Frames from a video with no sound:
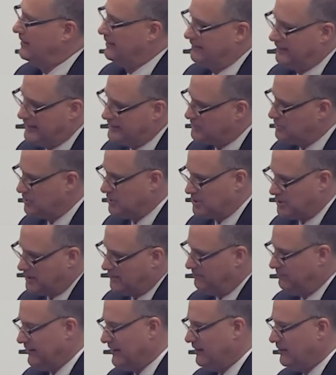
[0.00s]
and let's just
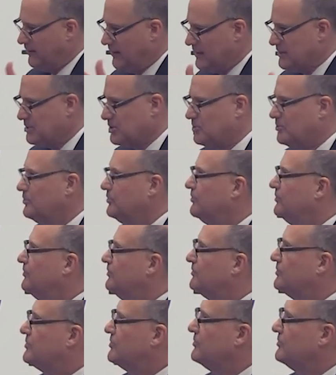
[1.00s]
compare us to,